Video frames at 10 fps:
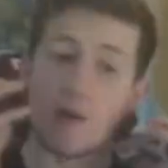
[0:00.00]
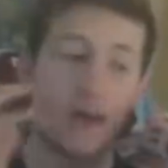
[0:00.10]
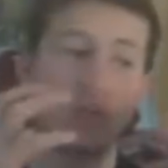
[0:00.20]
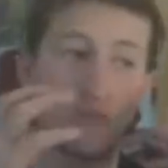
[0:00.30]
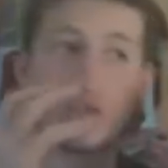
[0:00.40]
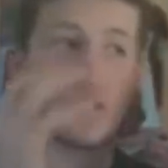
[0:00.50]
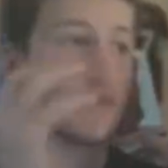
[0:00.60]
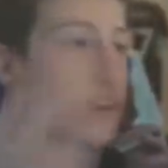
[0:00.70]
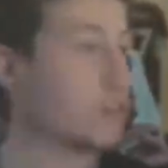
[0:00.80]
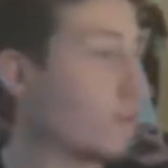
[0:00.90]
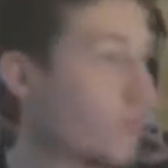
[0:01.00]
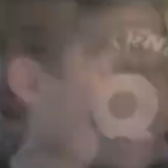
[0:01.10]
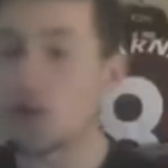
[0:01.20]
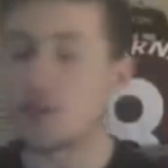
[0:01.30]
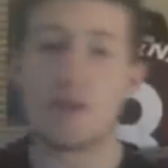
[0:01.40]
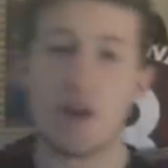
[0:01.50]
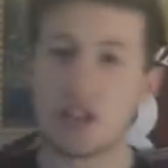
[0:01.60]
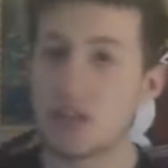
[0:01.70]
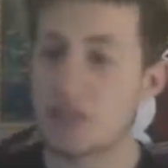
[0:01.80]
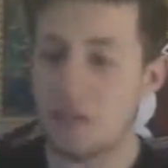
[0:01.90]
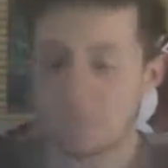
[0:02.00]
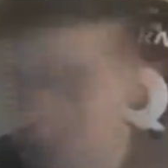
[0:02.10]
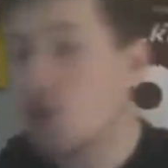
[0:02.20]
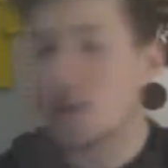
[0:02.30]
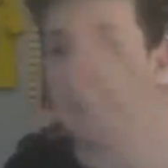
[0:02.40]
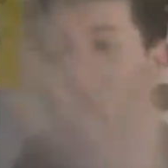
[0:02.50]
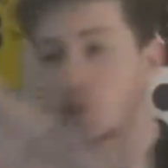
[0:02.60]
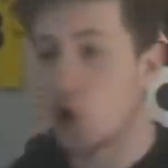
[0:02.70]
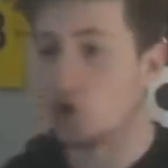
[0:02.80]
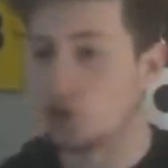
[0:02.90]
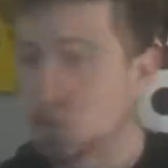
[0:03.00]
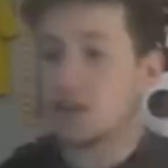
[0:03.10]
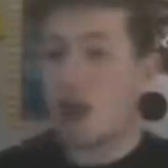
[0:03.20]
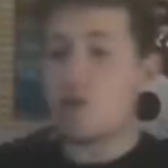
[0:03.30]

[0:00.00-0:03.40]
I'm actually sure to destroy something. First demon is leaving now. Fucking this cunt! What was he